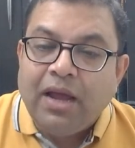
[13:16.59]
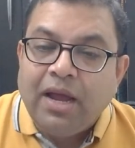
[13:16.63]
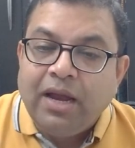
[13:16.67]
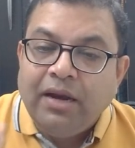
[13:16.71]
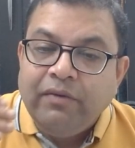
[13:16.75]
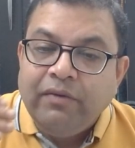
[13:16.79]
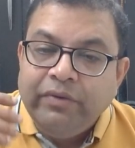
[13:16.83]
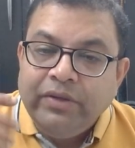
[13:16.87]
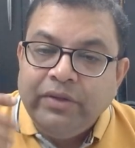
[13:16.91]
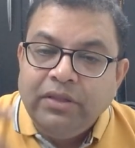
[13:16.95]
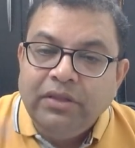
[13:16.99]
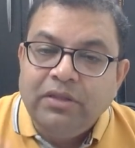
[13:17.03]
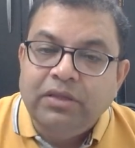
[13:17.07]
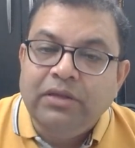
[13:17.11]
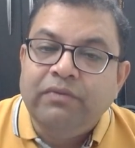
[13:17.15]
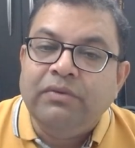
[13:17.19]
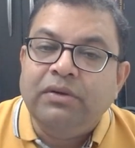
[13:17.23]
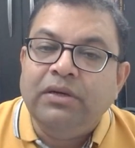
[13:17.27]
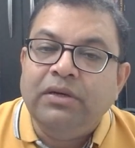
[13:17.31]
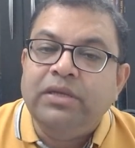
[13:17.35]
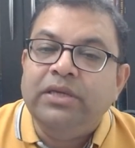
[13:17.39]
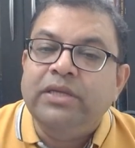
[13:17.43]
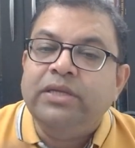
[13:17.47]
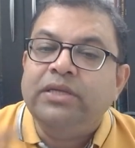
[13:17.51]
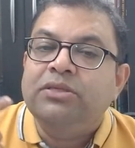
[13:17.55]
and with
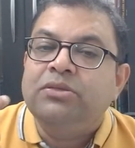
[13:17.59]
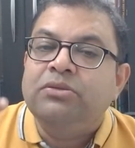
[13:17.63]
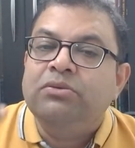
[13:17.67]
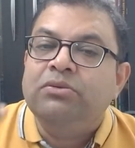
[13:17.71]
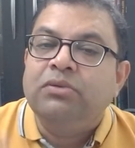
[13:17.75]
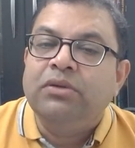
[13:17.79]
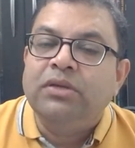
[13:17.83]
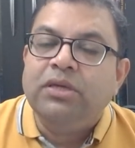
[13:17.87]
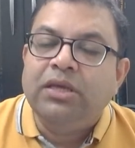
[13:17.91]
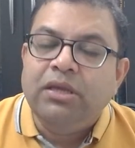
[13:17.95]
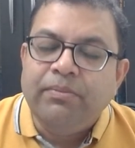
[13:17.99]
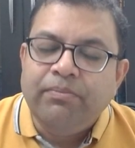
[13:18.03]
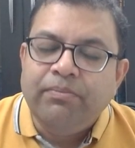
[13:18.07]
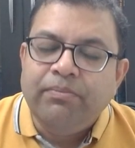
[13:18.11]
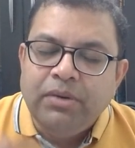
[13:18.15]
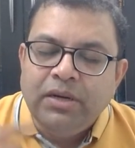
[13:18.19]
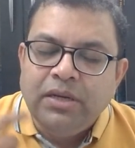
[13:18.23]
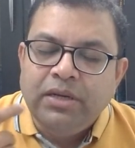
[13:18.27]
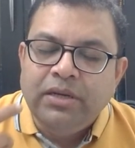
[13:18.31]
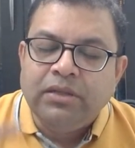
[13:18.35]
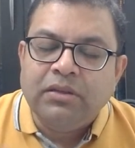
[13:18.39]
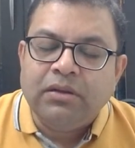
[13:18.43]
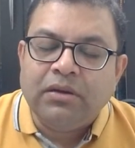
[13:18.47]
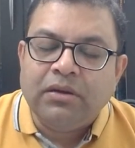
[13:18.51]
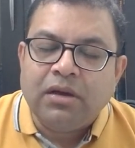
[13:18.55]
evil deeds you will keep
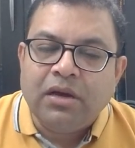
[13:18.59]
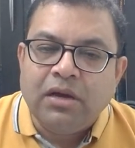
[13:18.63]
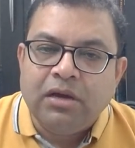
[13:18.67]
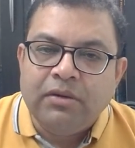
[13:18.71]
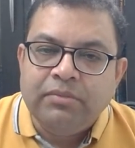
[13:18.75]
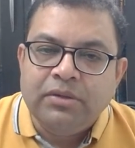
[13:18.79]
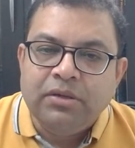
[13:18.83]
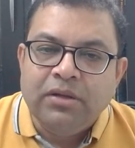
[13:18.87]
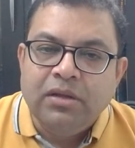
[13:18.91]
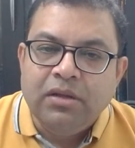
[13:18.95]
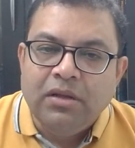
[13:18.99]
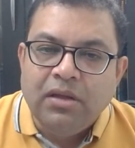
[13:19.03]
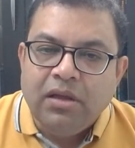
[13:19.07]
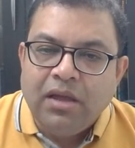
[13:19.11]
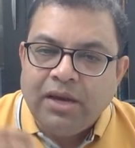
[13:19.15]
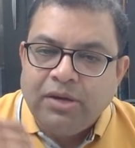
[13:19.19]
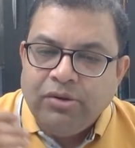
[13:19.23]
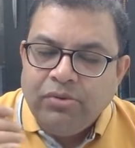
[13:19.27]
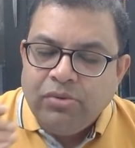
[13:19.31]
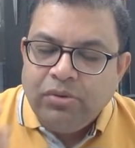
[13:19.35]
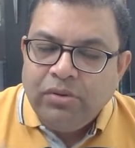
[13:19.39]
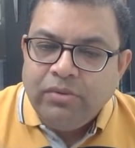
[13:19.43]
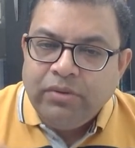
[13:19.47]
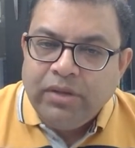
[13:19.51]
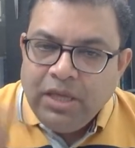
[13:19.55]
building the karma and
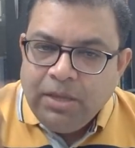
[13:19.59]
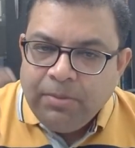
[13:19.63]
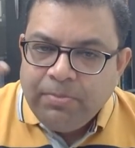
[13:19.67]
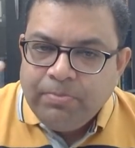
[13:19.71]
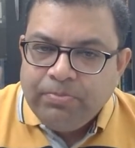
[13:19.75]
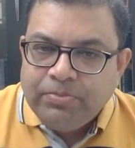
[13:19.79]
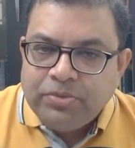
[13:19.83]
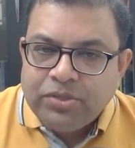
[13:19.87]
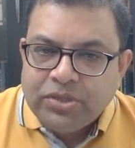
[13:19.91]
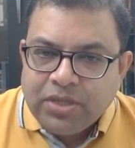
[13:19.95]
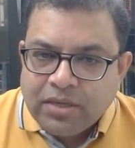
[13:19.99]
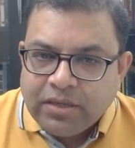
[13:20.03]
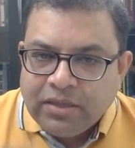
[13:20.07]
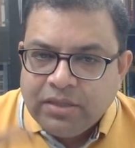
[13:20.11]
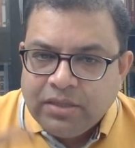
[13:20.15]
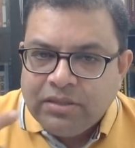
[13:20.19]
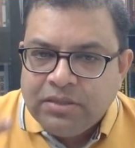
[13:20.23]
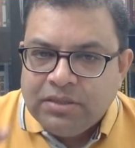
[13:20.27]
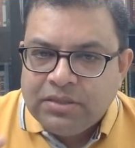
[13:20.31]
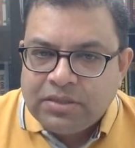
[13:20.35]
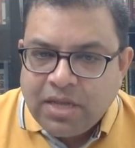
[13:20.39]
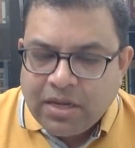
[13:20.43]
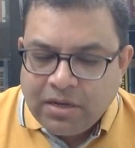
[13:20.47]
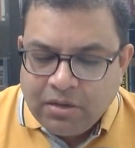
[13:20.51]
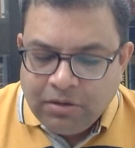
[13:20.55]
you will keep stuck in
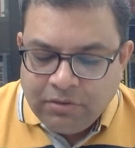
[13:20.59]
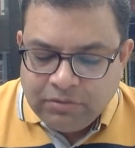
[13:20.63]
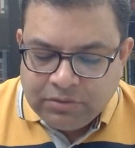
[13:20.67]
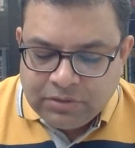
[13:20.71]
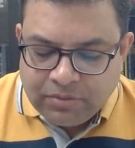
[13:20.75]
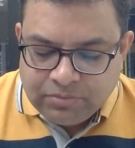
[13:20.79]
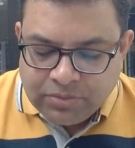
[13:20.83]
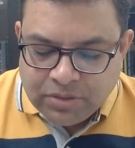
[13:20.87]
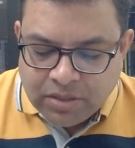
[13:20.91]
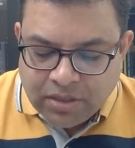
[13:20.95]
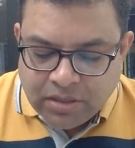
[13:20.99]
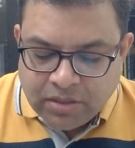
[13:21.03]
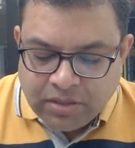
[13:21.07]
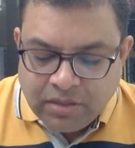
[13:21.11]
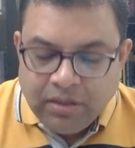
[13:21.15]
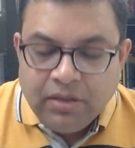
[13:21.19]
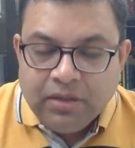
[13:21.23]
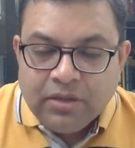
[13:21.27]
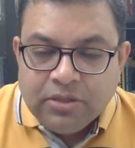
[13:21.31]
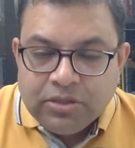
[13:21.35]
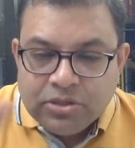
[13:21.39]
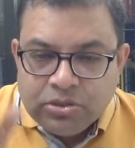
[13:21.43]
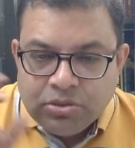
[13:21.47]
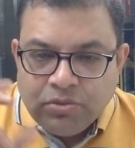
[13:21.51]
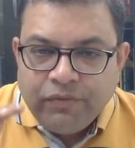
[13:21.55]
this cycle of samsara
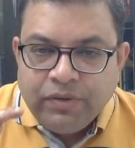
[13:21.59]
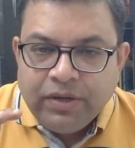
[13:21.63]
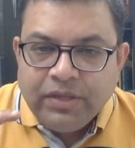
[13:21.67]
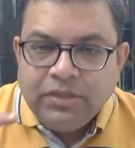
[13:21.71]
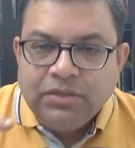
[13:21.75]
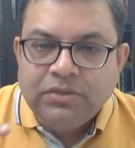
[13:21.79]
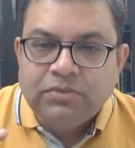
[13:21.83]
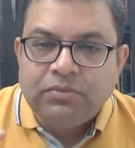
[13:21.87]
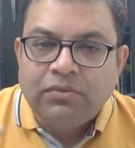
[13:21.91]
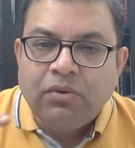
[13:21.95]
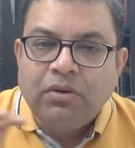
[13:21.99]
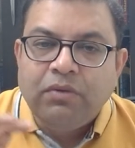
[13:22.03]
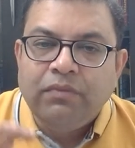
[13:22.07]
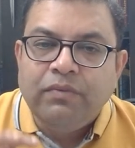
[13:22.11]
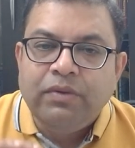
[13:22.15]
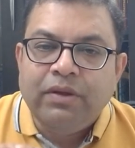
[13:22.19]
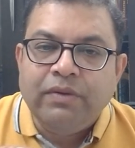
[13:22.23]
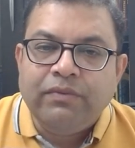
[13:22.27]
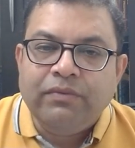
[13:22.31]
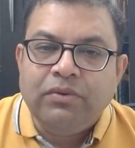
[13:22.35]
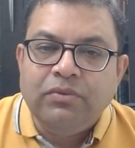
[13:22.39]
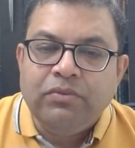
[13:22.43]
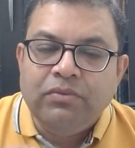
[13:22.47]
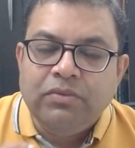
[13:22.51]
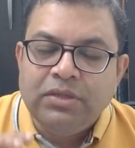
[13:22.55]
so friends what we
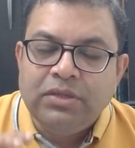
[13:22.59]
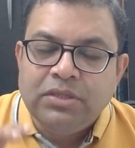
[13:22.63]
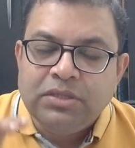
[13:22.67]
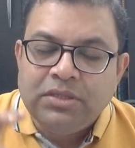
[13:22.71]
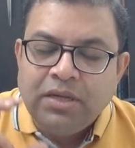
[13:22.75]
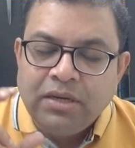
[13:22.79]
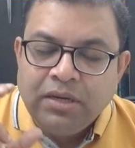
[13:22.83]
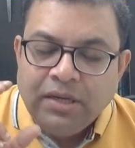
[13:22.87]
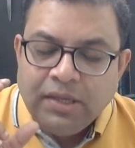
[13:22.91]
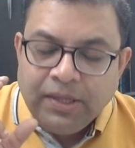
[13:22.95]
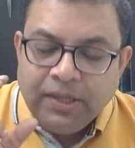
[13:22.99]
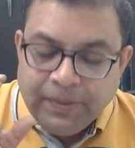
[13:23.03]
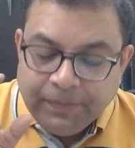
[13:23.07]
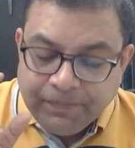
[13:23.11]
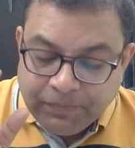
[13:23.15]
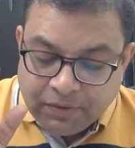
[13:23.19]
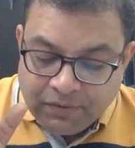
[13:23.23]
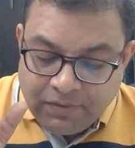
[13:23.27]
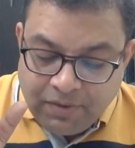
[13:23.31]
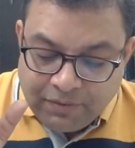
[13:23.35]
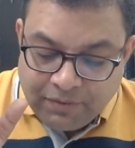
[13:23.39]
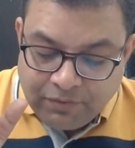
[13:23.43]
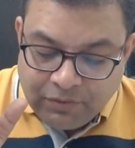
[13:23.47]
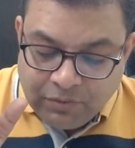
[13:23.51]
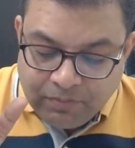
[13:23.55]
have to do is that
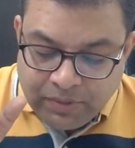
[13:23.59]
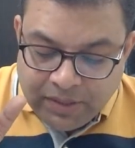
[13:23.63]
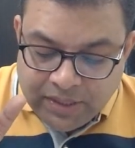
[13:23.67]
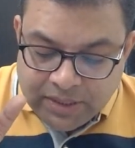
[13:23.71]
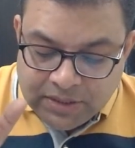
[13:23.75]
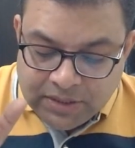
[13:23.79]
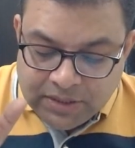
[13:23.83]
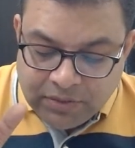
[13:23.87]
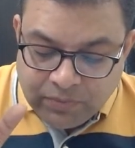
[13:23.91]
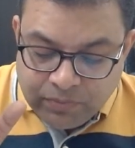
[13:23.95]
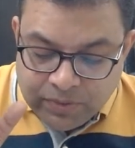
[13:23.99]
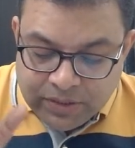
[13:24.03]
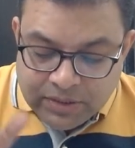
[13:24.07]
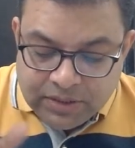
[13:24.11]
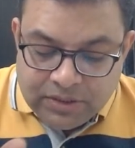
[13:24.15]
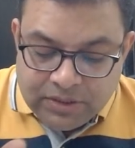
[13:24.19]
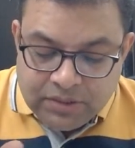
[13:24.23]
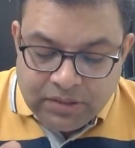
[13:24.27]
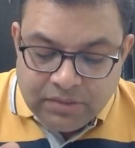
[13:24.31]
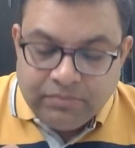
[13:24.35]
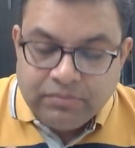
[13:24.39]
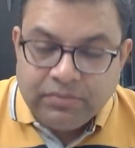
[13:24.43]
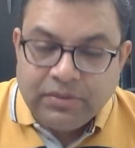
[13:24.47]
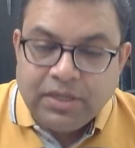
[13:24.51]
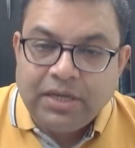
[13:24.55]
we have to place the
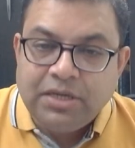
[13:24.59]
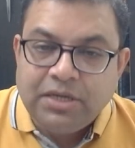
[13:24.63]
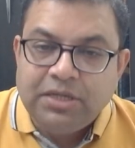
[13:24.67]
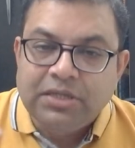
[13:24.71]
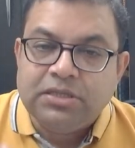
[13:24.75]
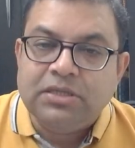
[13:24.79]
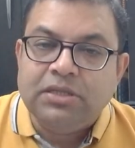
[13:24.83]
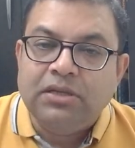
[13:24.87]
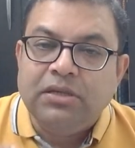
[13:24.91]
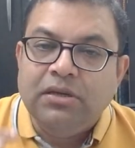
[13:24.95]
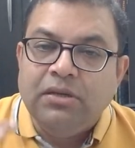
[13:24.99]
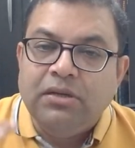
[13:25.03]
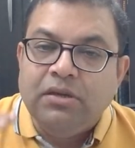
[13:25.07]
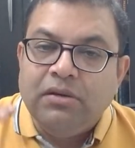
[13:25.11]
wisdom that is